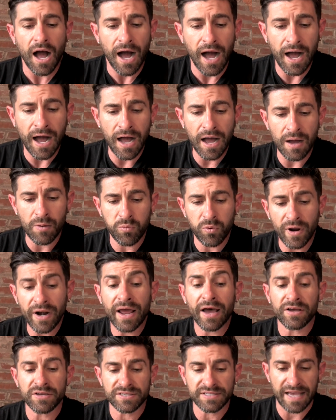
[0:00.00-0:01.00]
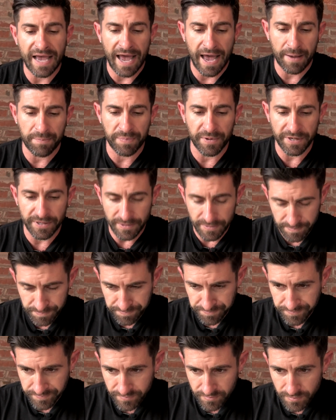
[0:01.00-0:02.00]
Um, what else happened?
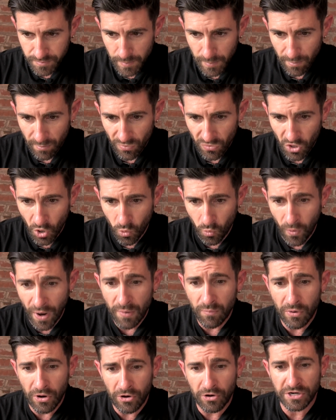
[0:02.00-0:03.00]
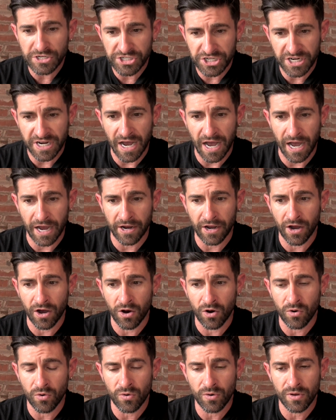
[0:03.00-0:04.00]
When we were in
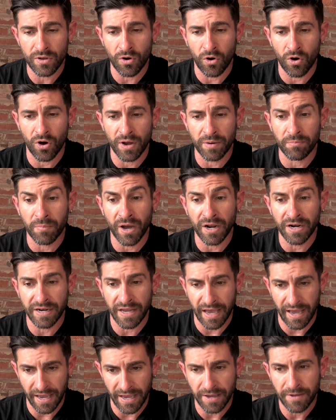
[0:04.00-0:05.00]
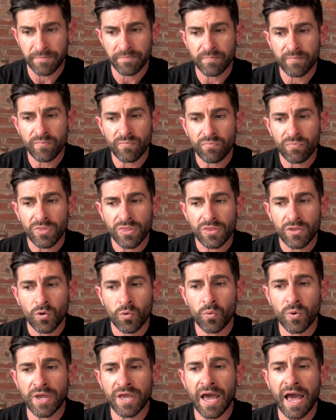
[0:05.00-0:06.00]
Chicago on Monday,
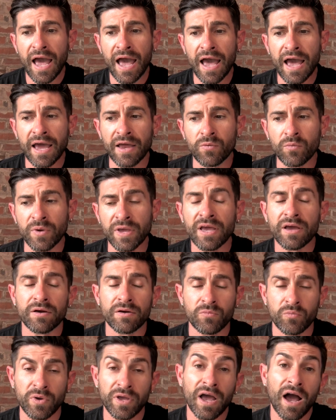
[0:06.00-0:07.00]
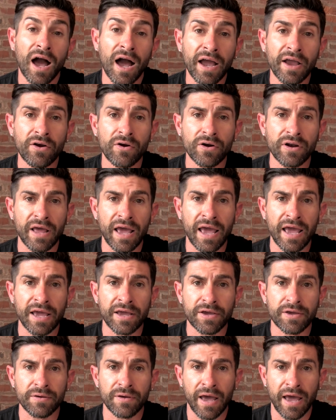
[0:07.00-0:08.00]
we had we we hired
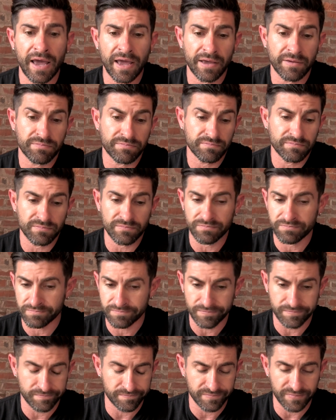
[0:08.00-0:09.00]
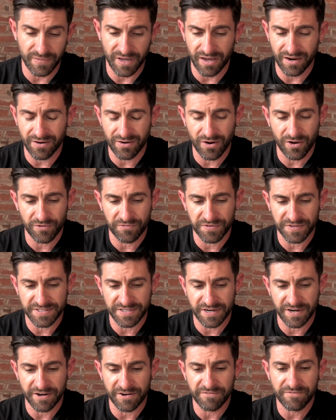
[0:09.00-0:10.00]
a a I don't know if it's
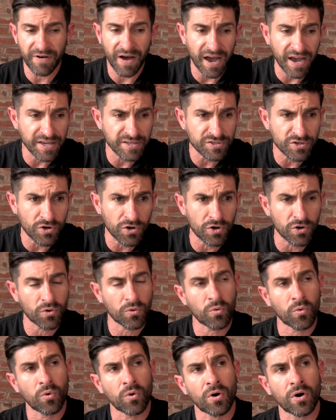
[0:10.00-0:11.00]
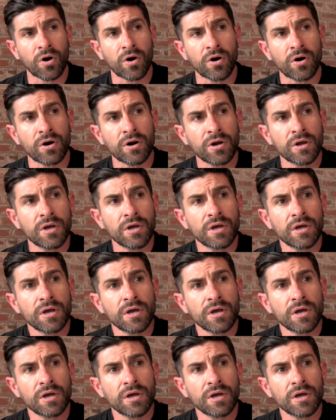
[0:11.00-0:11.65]
an advisor or